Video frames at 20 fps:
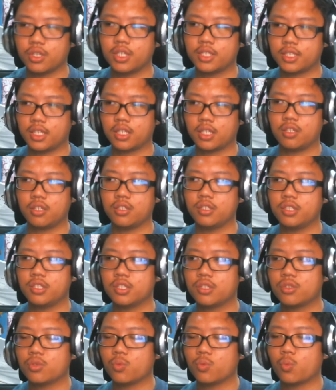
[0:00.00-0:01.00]
a
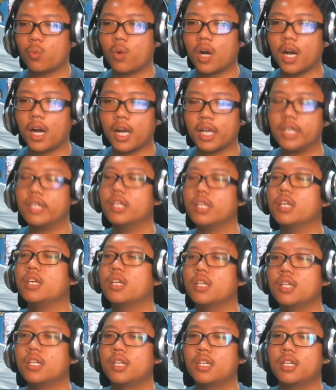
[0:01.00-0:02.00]
psychology to why
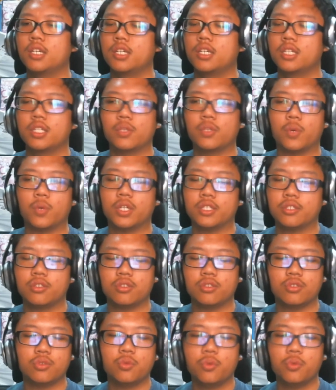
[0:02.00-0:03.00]
he wants
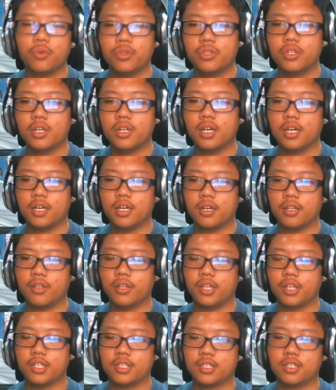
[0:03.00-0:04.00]
to do
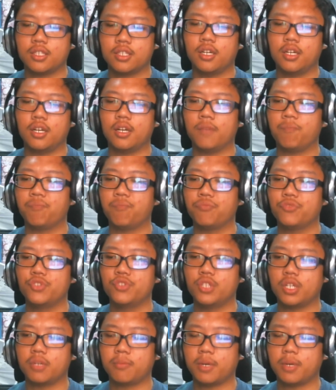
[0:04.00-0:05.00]
this,
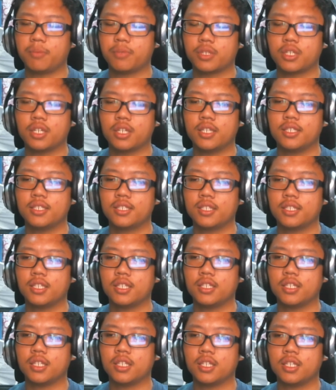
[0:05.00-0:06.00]
Jeremiah, because
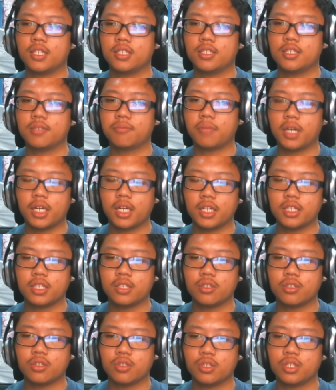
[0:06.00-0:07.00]
in his mind,
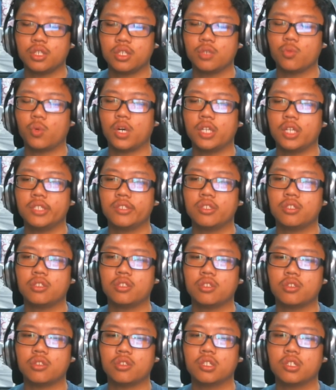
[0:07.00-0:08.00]
he wants
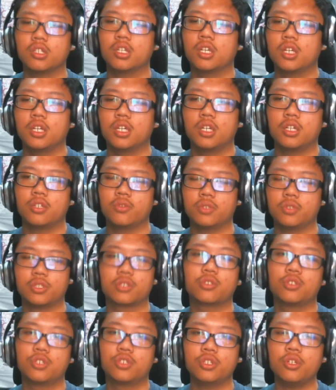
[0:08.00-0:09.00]
to
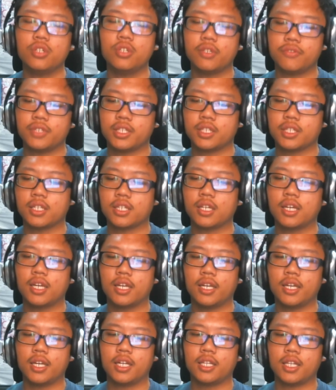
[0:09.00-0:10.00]
control everything,
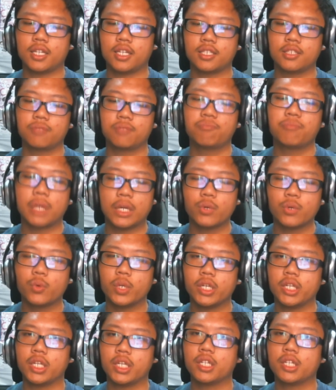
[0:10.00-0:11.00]
like
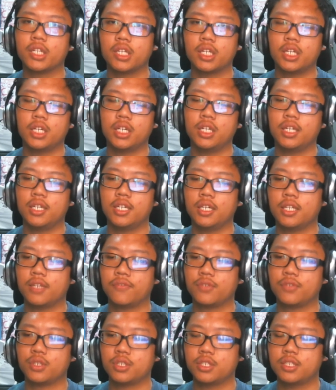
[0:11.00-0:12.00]
Penguin did in the
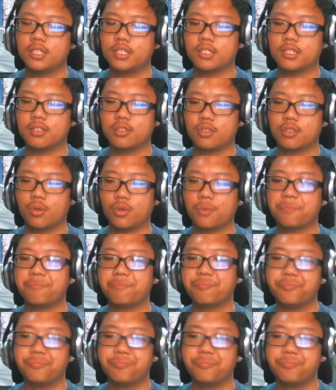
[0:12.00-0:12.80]
first season. So